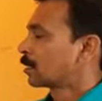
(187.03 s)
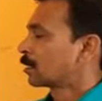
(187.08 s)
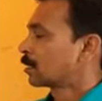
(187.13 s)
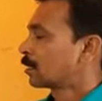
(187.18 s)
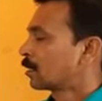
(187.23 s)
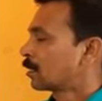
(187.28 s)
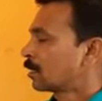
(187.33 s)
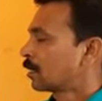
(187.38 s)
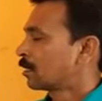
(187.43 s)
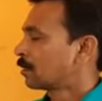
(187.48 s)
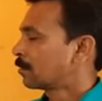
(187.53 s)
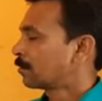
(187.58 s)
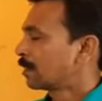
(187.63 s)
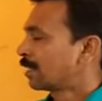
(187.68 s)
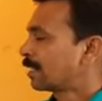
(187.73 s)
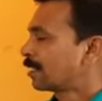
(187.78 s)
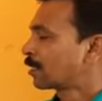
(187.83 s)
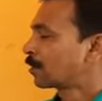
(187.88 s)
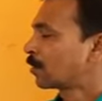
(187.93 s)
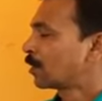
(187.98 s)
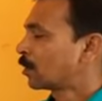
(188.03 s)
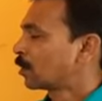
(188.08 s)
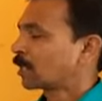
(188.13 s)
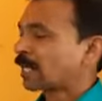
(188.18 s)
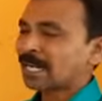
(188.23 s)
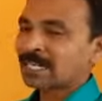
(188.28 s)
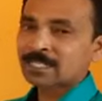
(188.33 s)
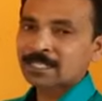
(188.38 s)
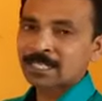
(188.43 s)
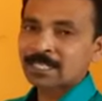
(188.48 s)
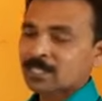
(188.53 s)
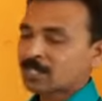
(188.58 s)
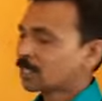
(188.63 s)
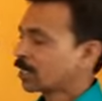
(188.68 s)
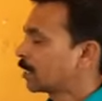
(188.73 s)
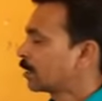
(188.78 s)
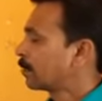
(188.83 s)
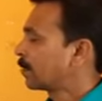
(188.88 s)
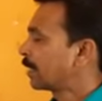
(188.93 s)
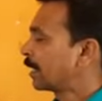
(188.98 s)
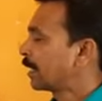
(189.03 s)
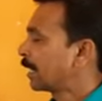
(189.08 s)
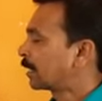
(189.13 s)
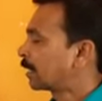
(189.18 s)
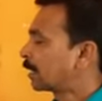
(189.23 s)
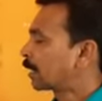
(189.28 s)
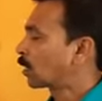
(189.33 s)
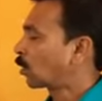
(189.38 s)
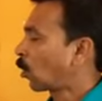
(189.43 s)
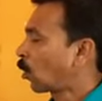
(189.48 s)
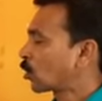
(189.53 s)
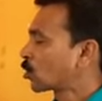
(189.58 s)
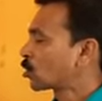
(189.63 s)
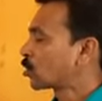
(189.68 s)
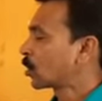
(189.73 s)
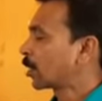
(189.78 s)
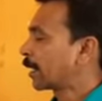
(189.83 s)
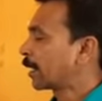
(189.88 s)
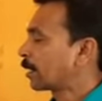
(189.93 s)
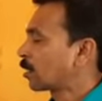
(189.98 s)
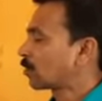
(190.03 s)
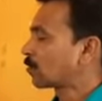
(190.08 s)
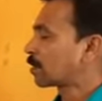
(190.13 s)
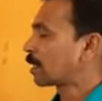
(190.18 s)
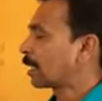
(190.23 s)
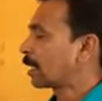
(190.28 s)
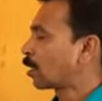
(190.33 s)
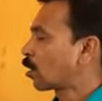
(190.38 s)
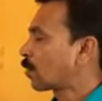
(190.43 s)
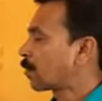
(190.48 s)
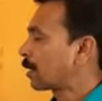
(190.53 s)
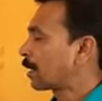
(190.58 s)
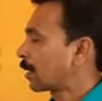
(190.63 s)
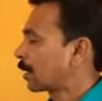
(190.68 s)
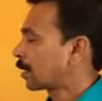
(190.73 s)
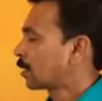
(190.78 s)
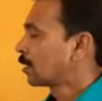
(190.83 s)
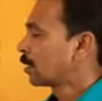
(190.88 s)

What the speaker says: do rationalization, we take the conjugate of the denominator.